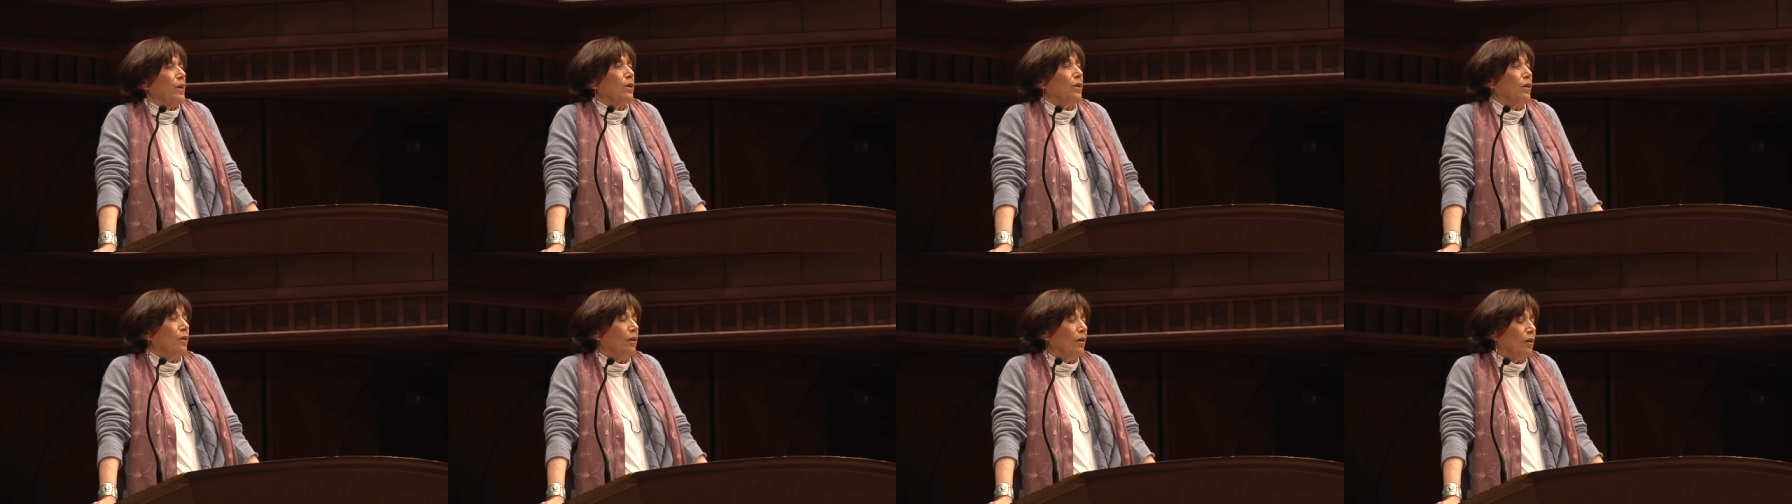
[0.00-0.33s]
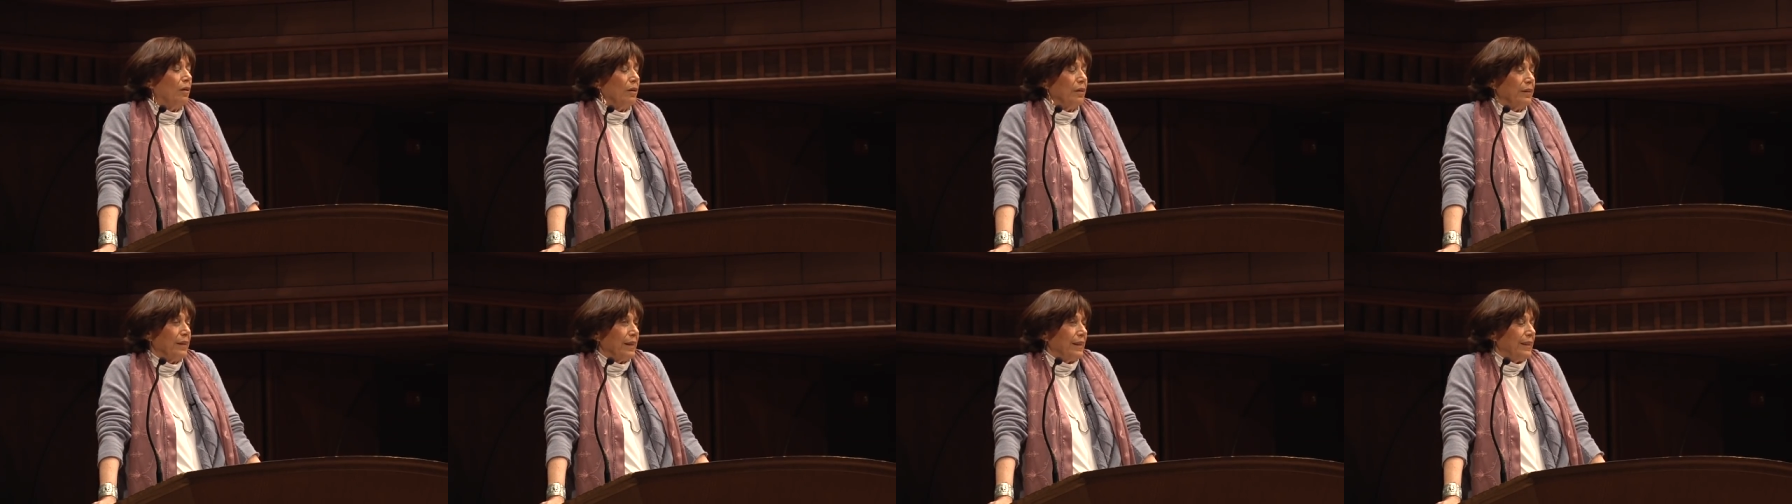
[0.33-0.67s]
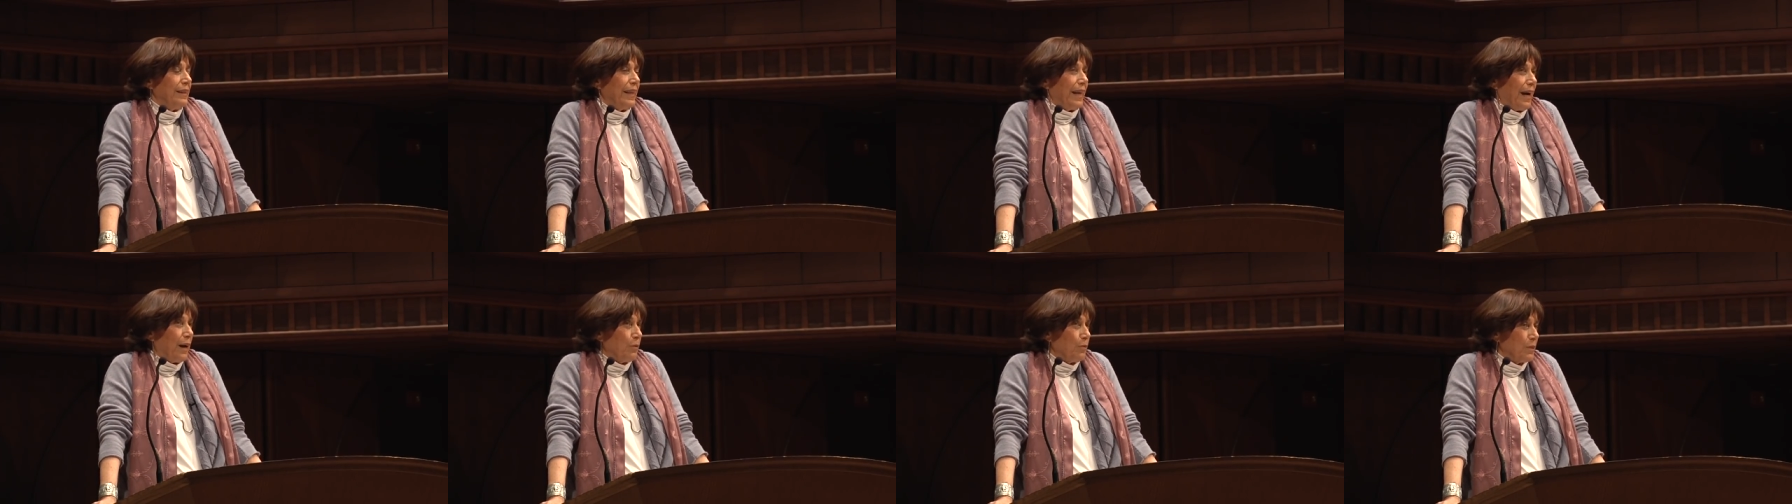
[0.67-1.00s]
hall that
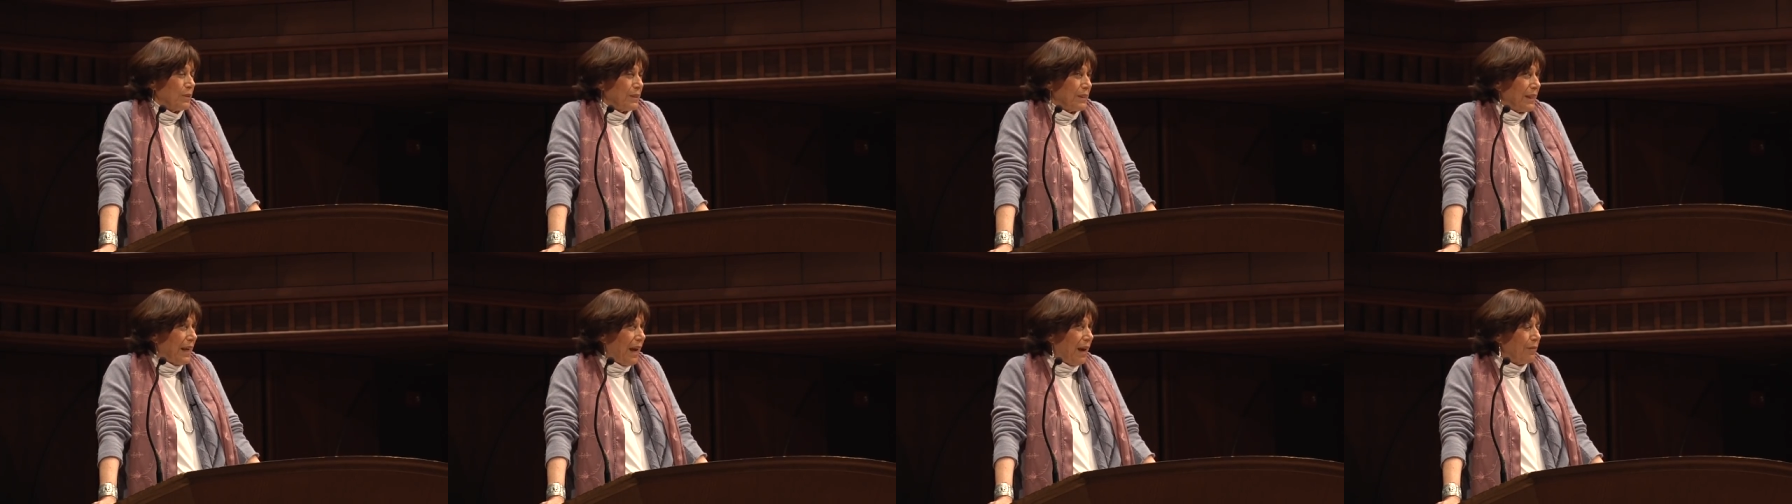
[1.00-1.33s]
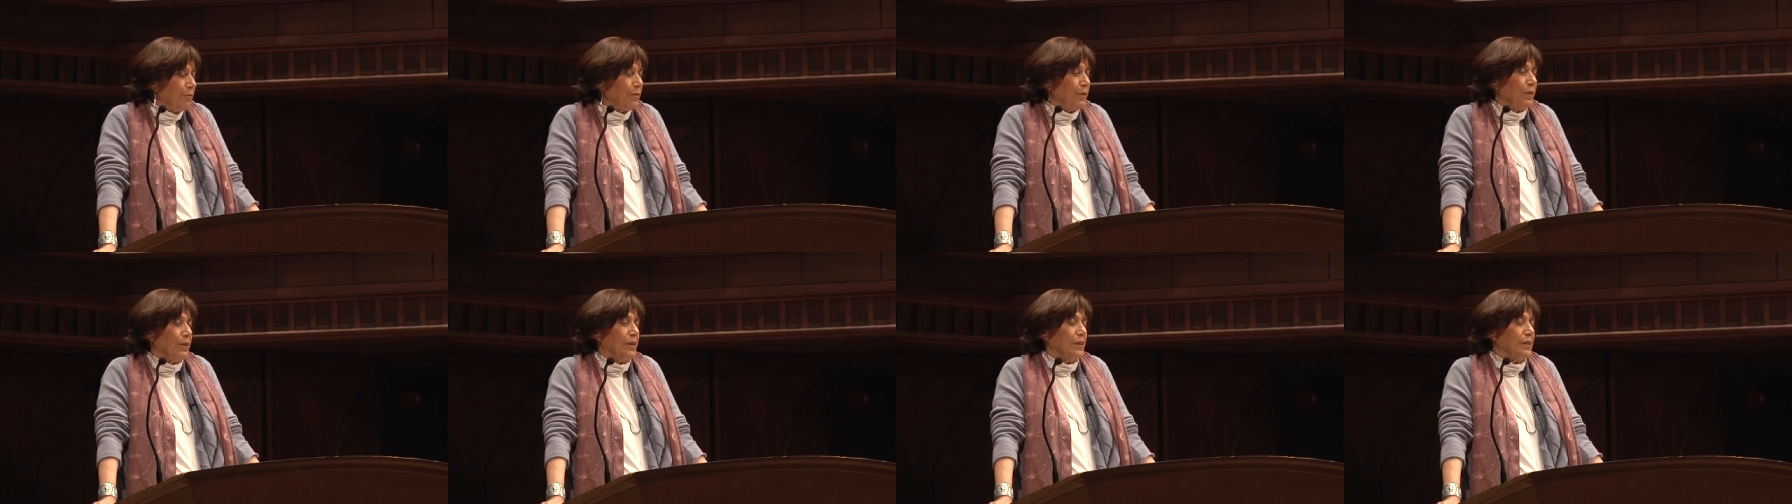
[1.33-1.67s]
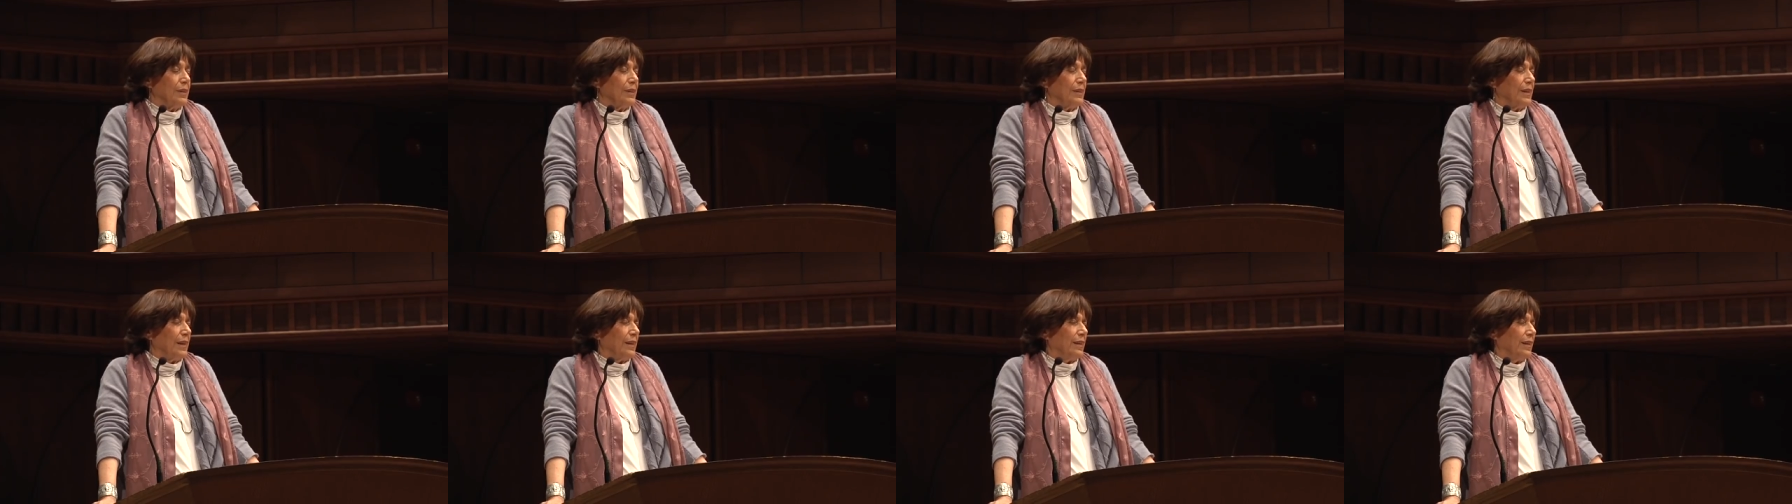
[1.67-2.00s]
now was
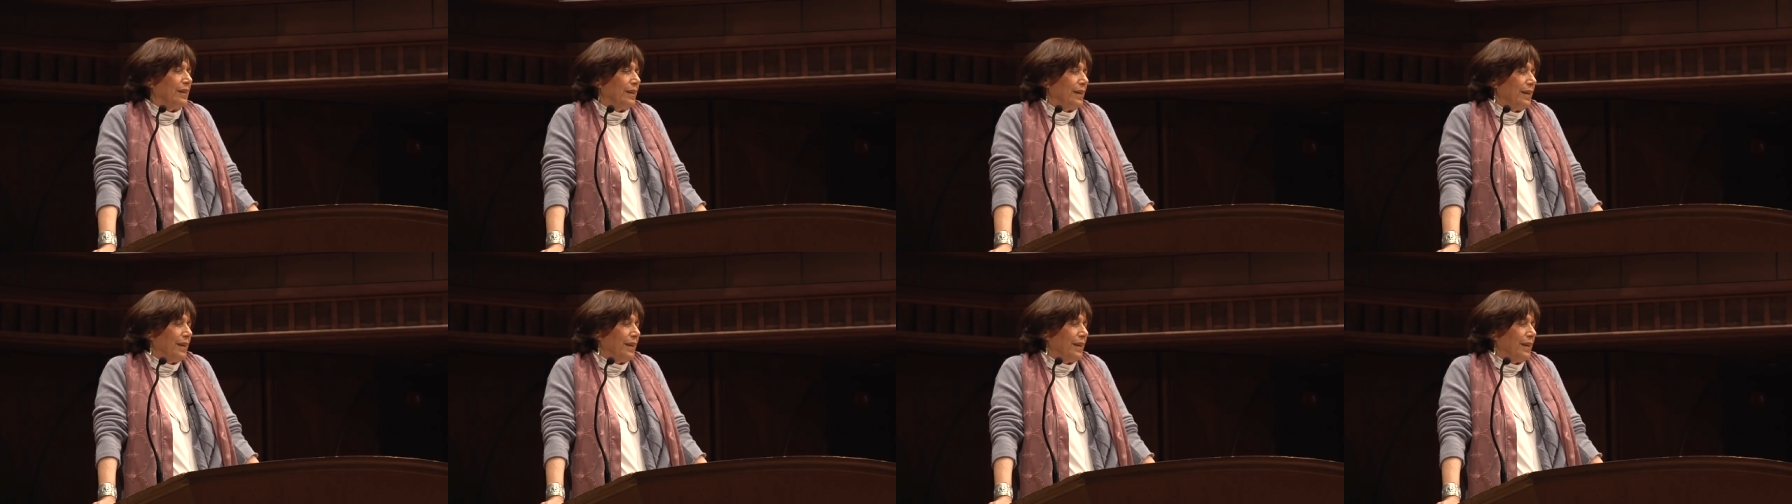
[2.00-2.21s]
cavernous, and